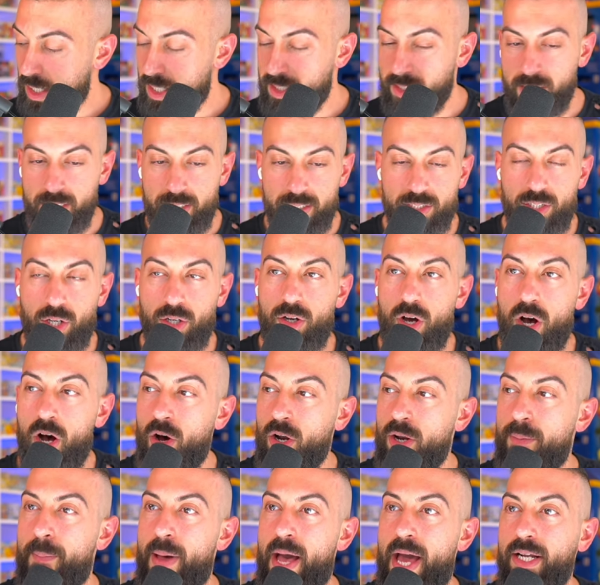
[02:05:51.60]
this is going to
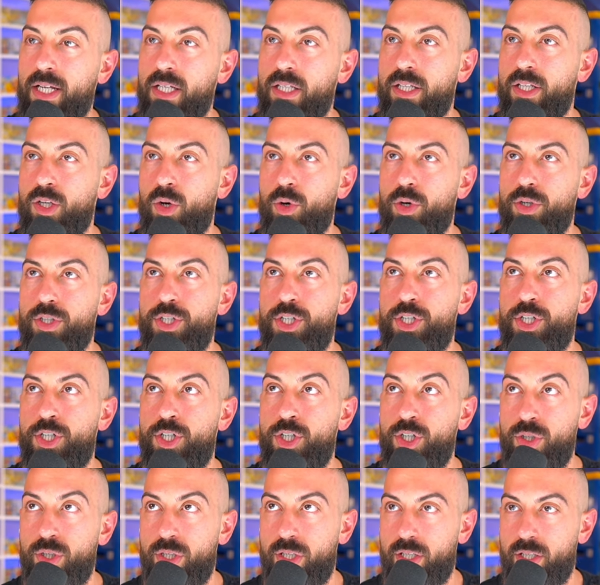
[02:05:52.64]
automatically, or it
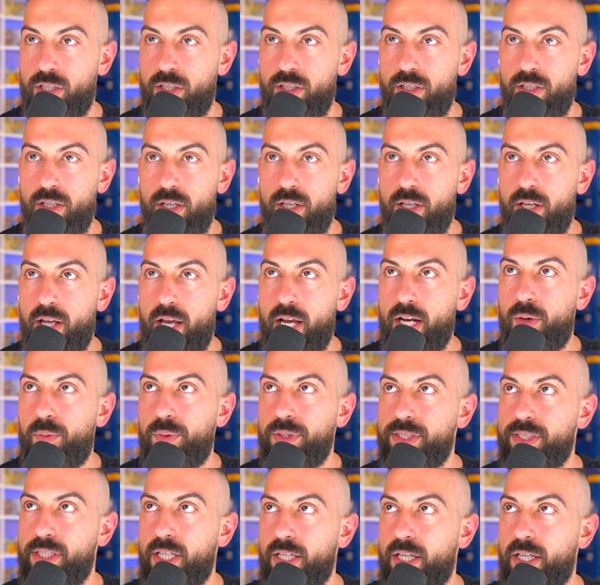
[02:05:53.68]
should. Hang on
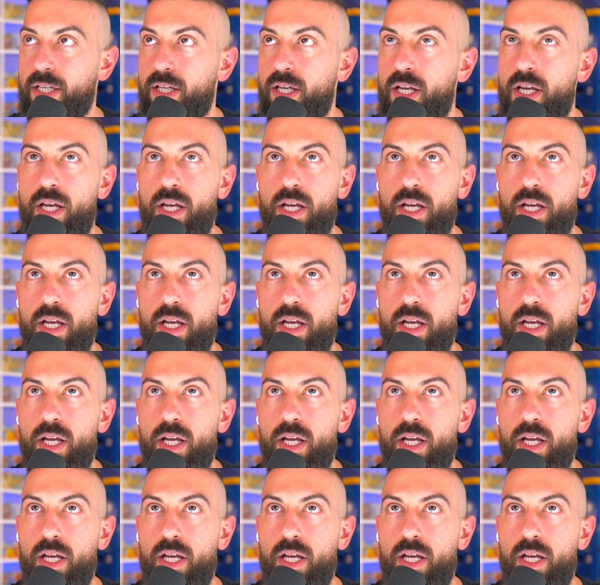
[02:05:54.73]
1 second.